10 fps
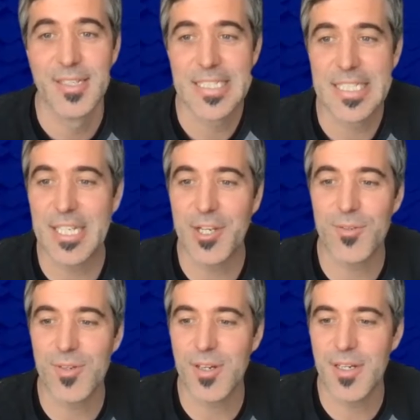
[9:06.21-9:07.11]

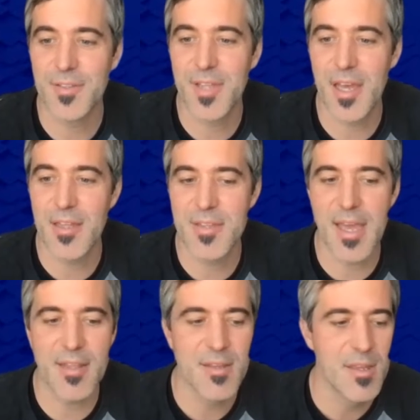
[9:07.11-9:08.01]

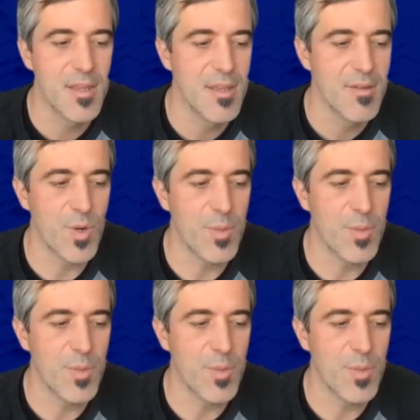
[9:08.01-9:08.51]
that we